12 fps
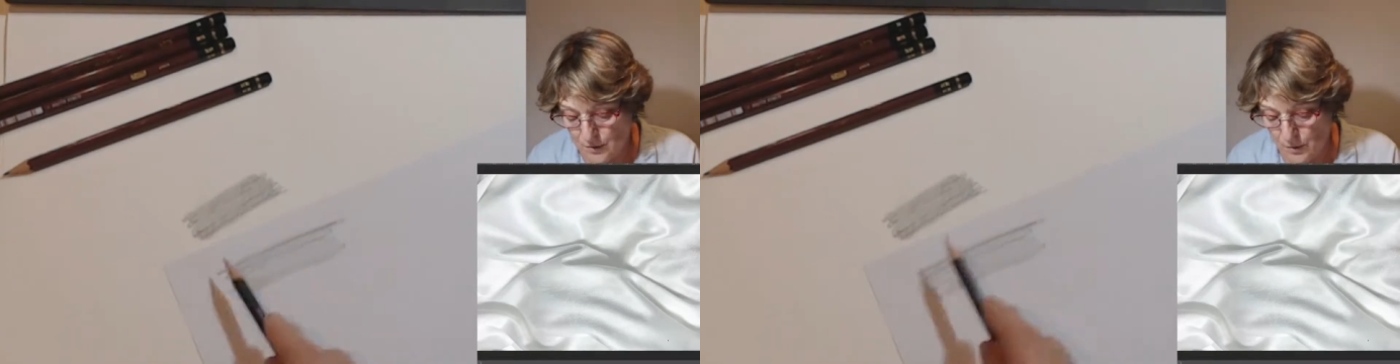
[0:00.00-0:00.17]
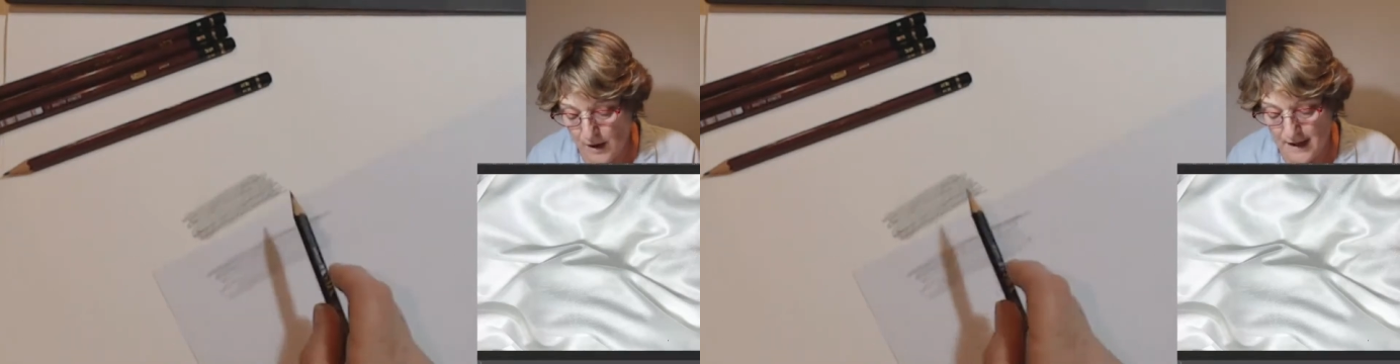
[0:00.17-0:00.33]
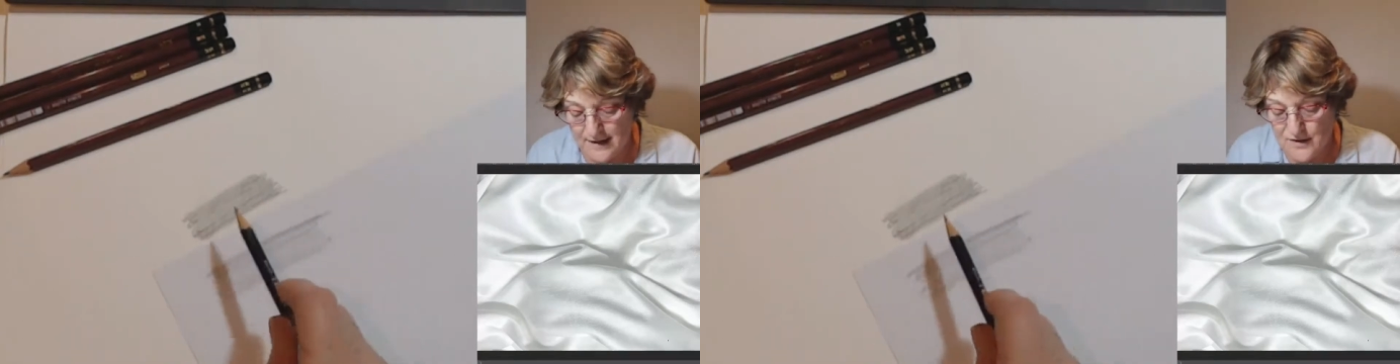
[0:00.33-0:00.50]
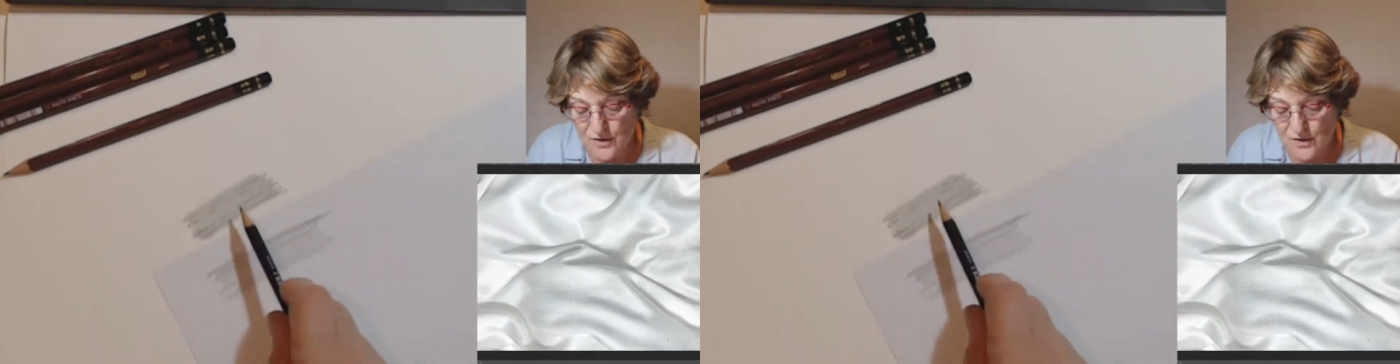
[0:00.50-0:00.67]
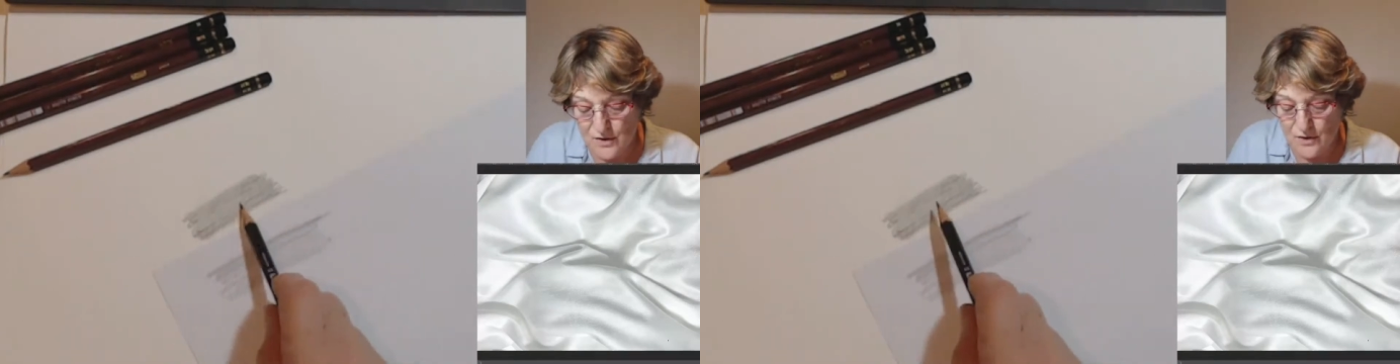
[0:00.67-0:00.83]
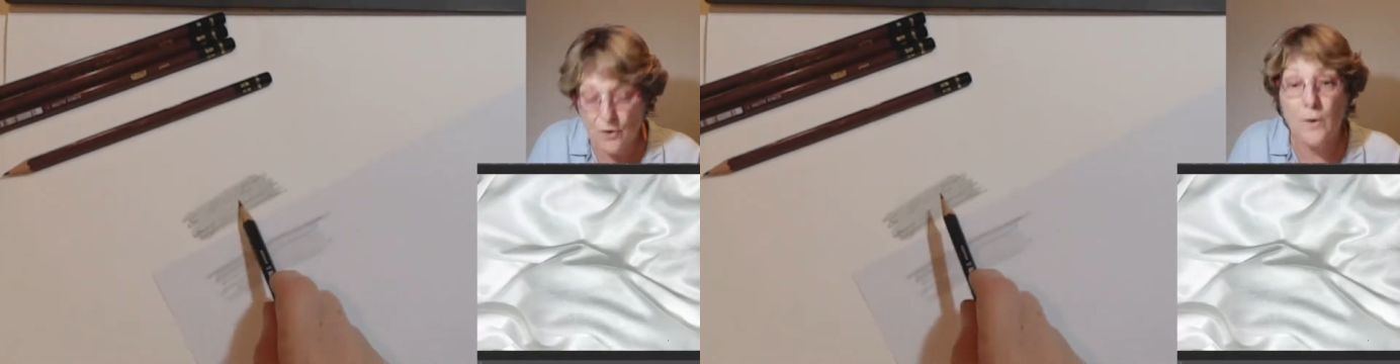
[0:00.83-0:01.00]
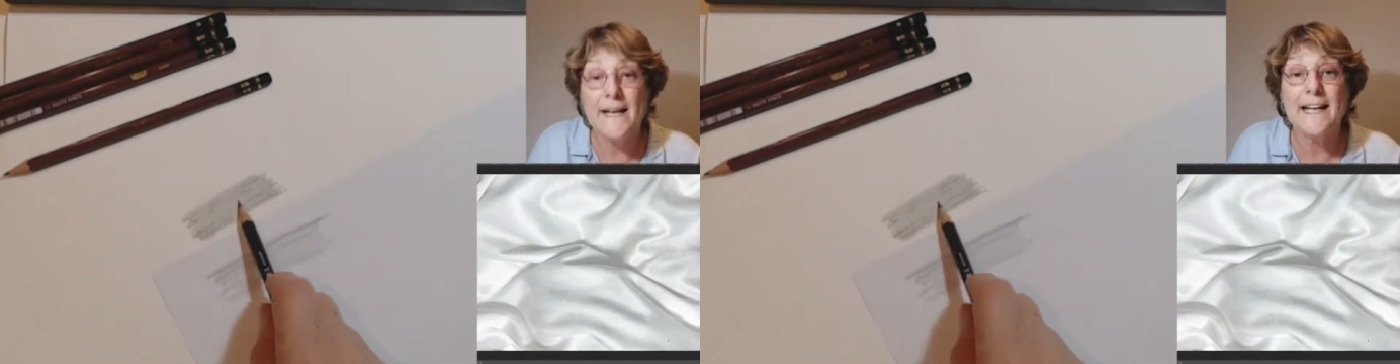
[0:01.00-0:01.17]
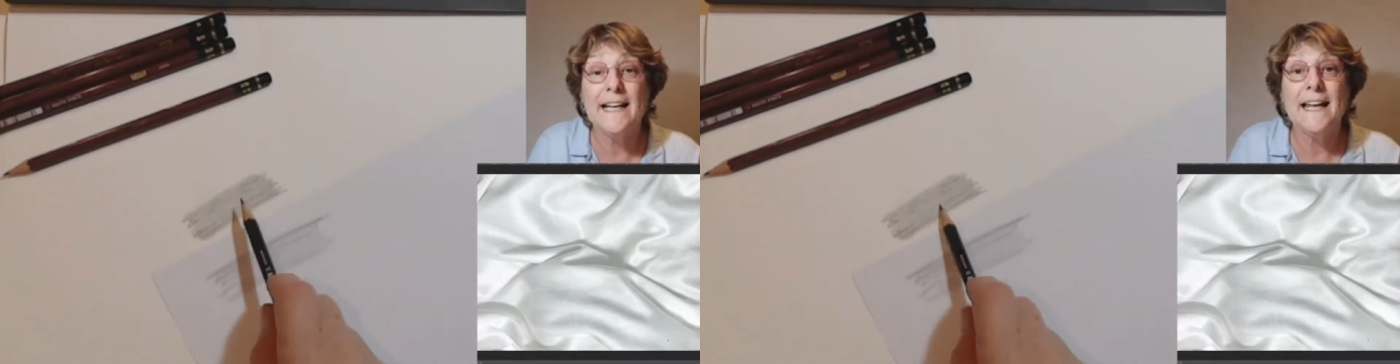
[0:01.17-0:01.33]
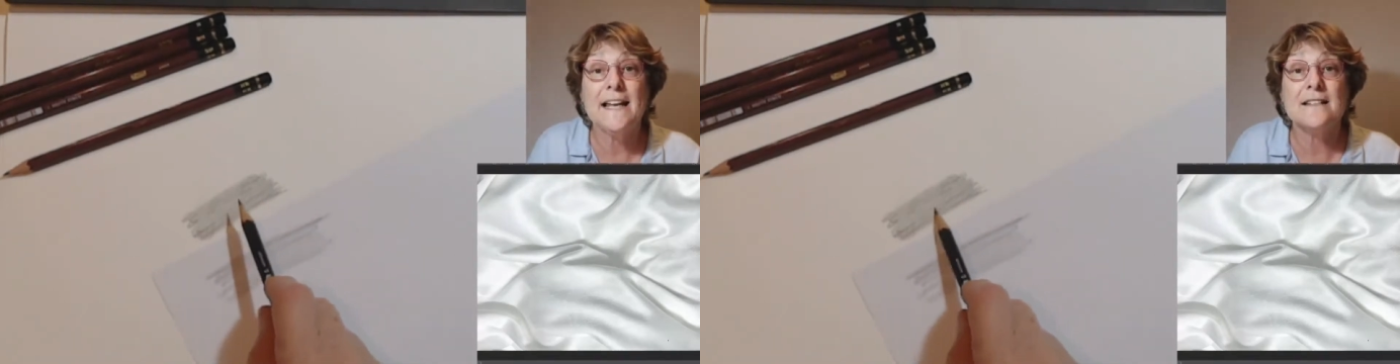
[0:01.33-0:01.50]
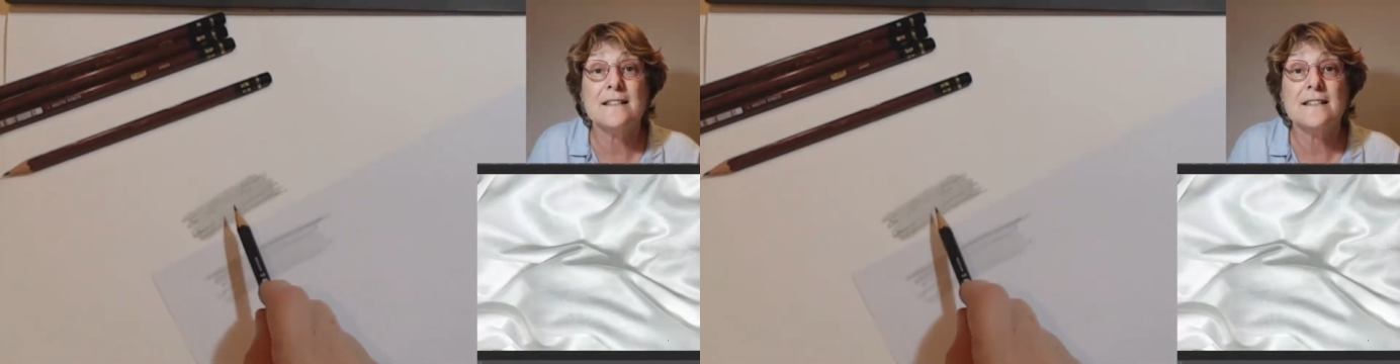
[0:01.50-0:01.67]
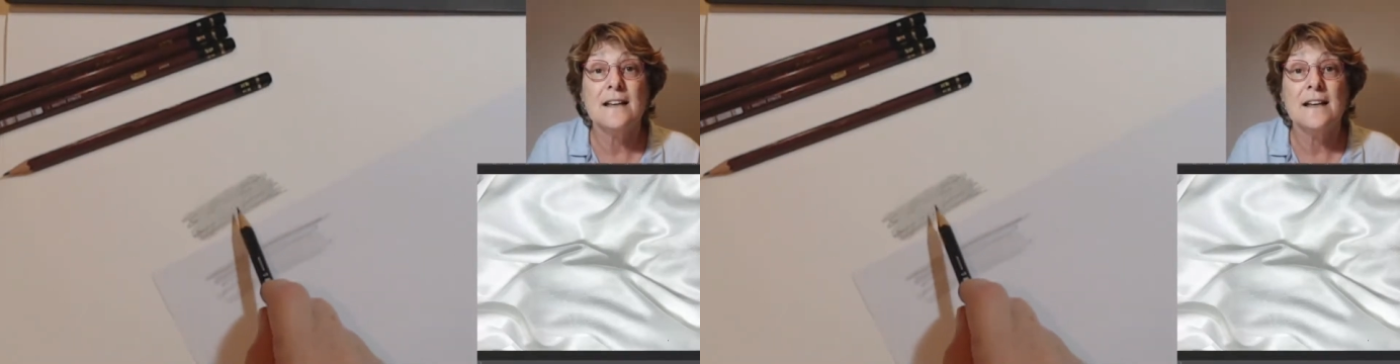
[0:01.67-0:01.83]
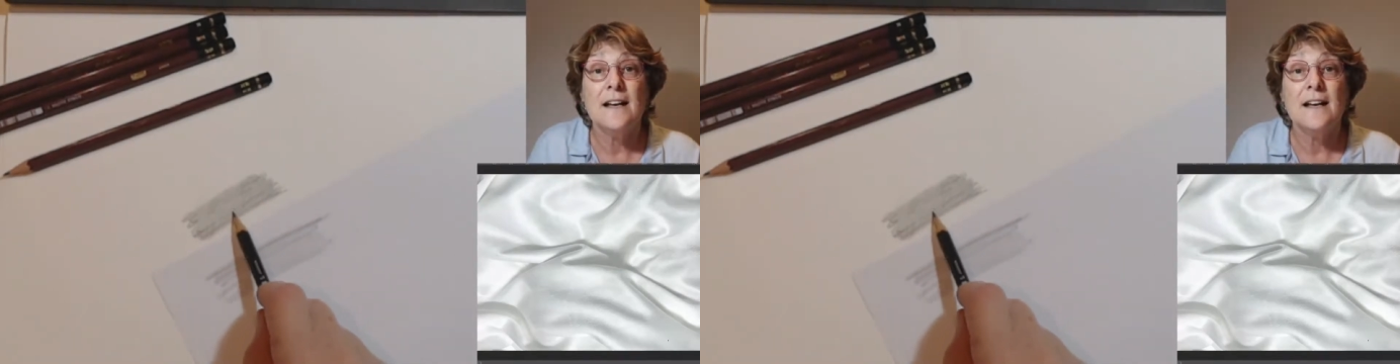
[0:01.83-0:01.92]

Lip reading: quite as quickly as